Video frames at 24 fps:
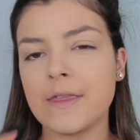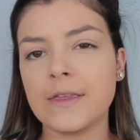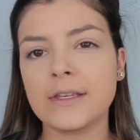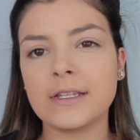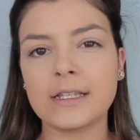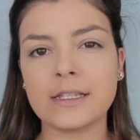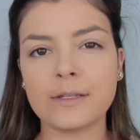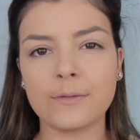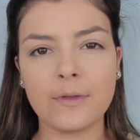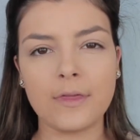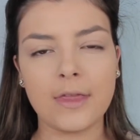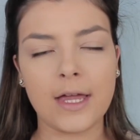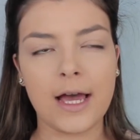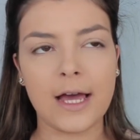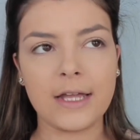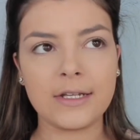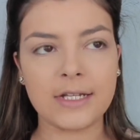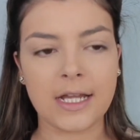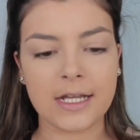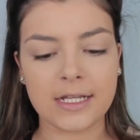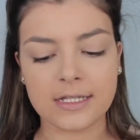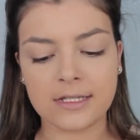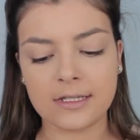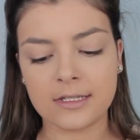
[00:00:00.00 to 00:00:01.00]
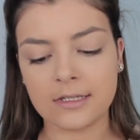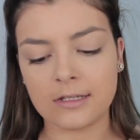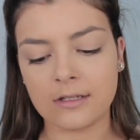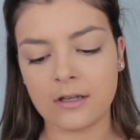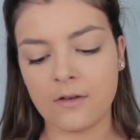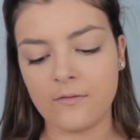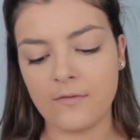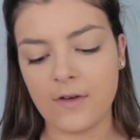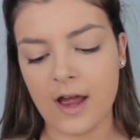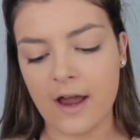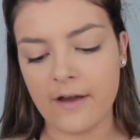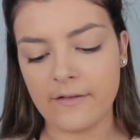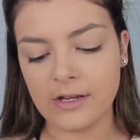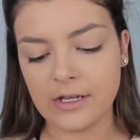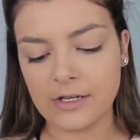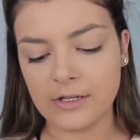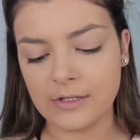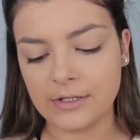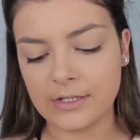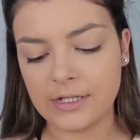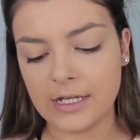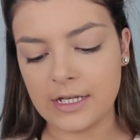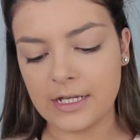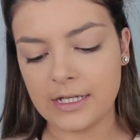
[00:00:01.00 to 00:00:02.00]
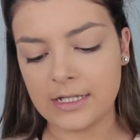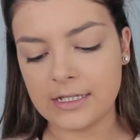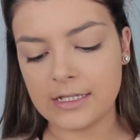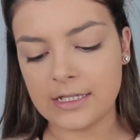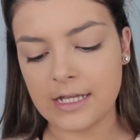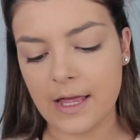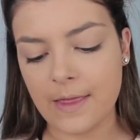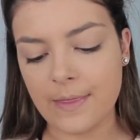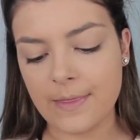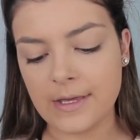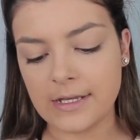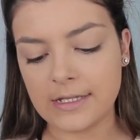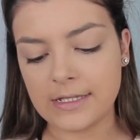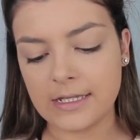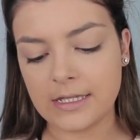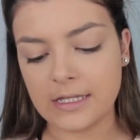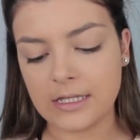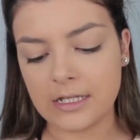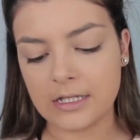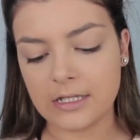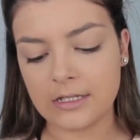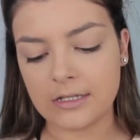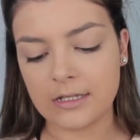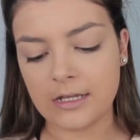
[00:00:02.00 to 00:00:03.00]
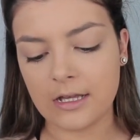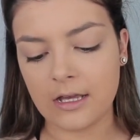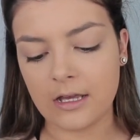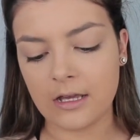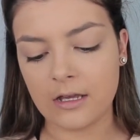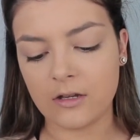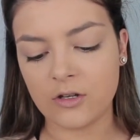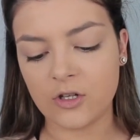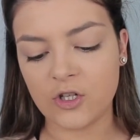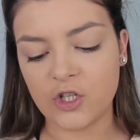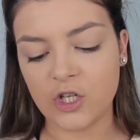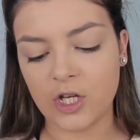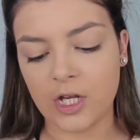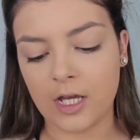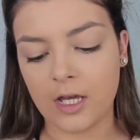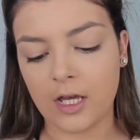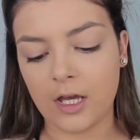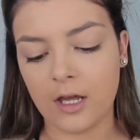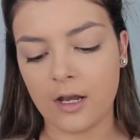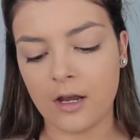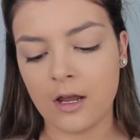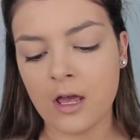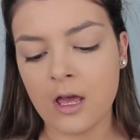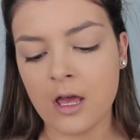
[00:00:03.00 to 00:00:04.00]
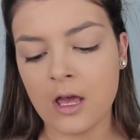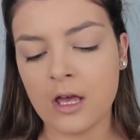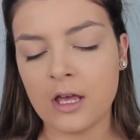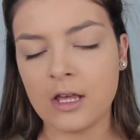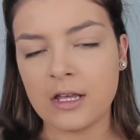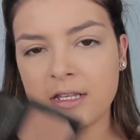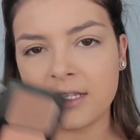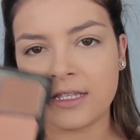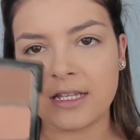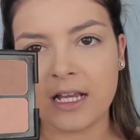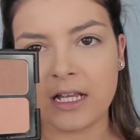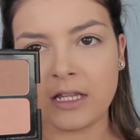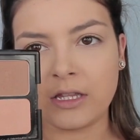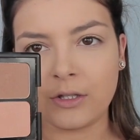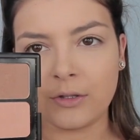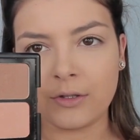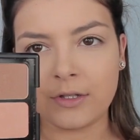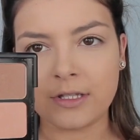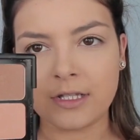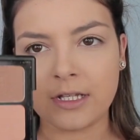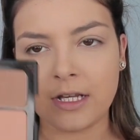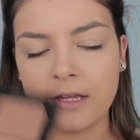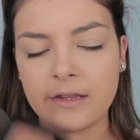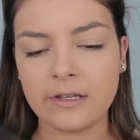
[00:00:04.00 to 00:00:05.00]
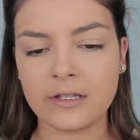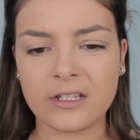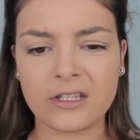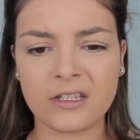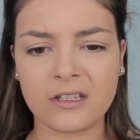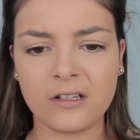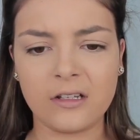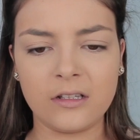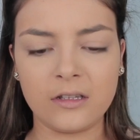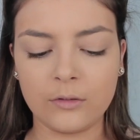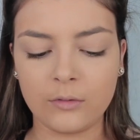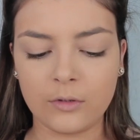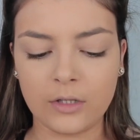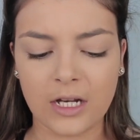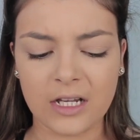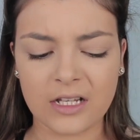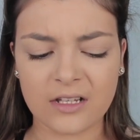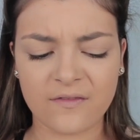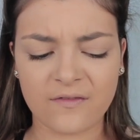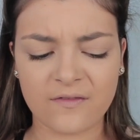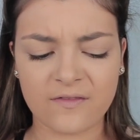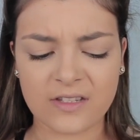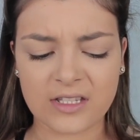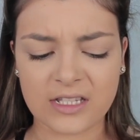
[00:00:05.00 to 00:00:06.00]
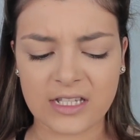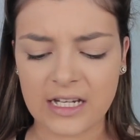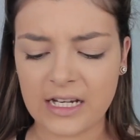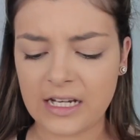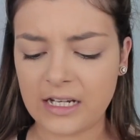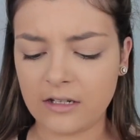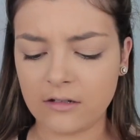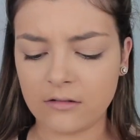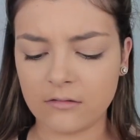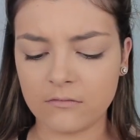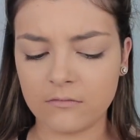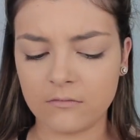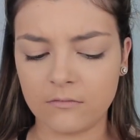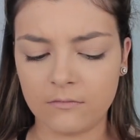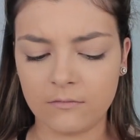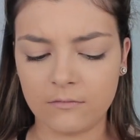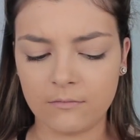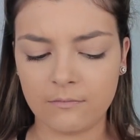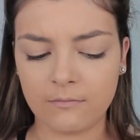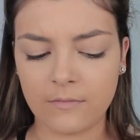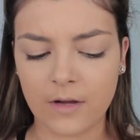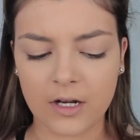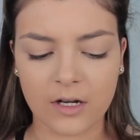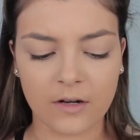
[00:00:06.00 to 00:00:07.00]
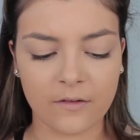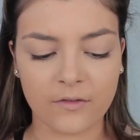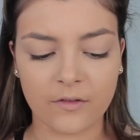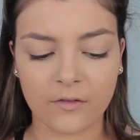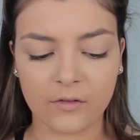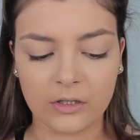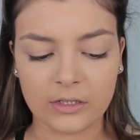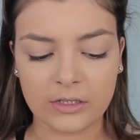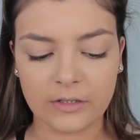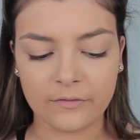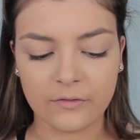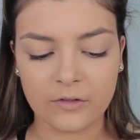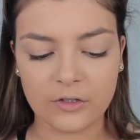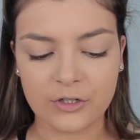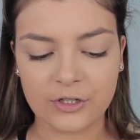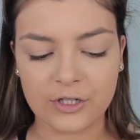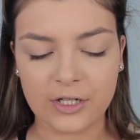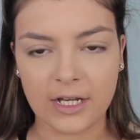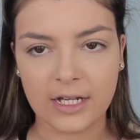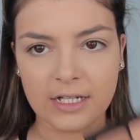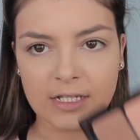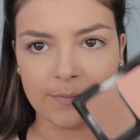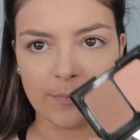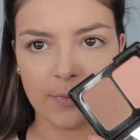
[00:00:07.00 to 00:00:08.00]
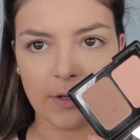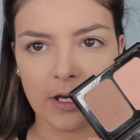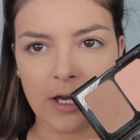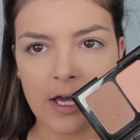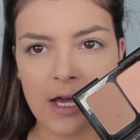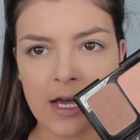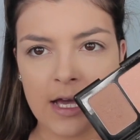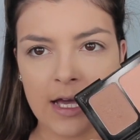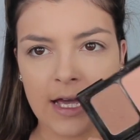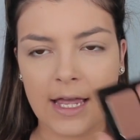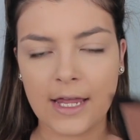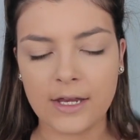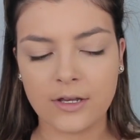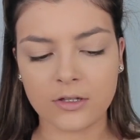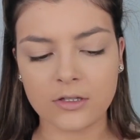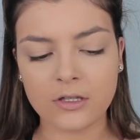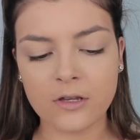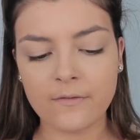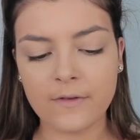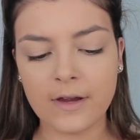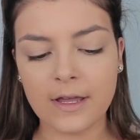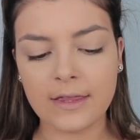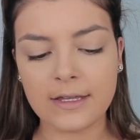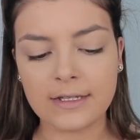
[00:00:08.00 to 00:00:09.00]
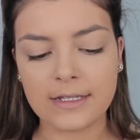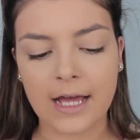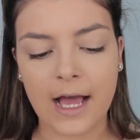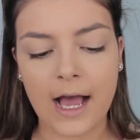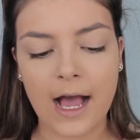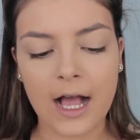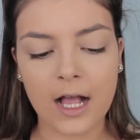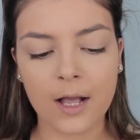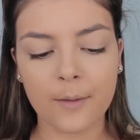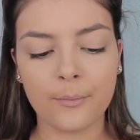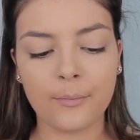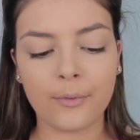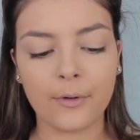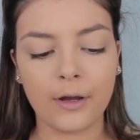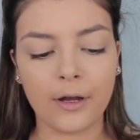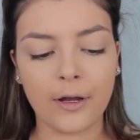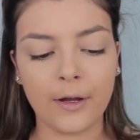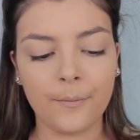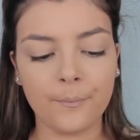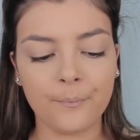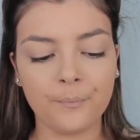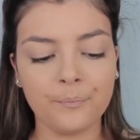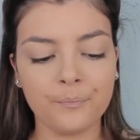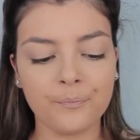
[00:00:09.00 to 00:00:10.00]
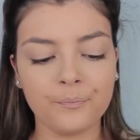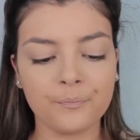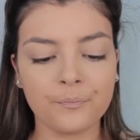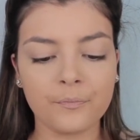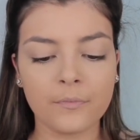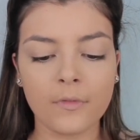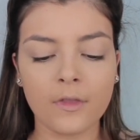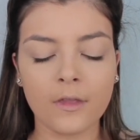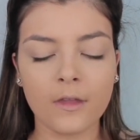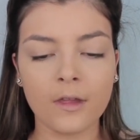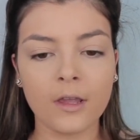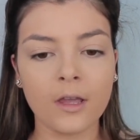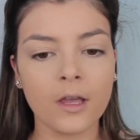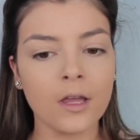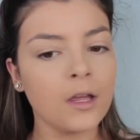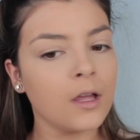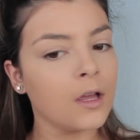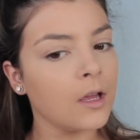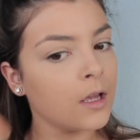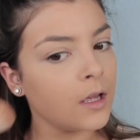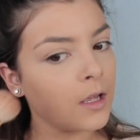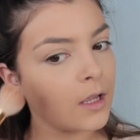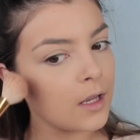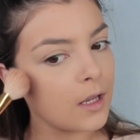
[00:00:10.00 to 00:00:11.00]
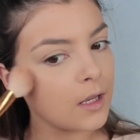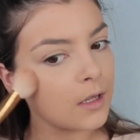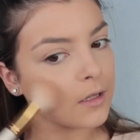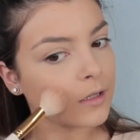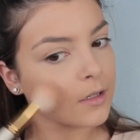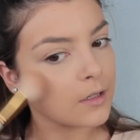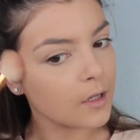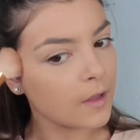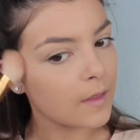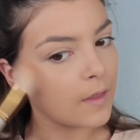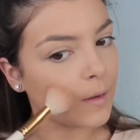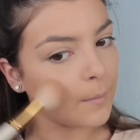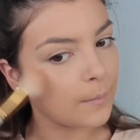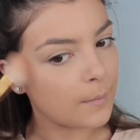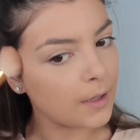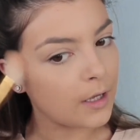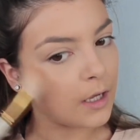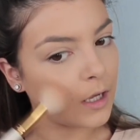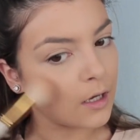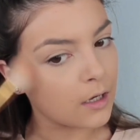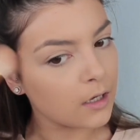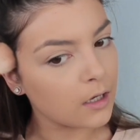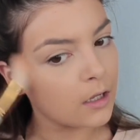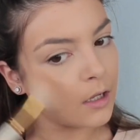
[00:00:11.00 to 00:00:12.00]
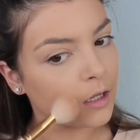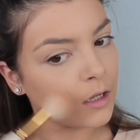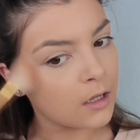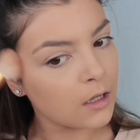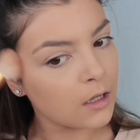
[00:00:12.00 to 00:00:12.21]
think this is the one that Naz Kabari uses, and it's in the shade St. Lucia. This is the only one I've seen. I don't know if they've got different shades, but it does look really dark, but it's not that bad.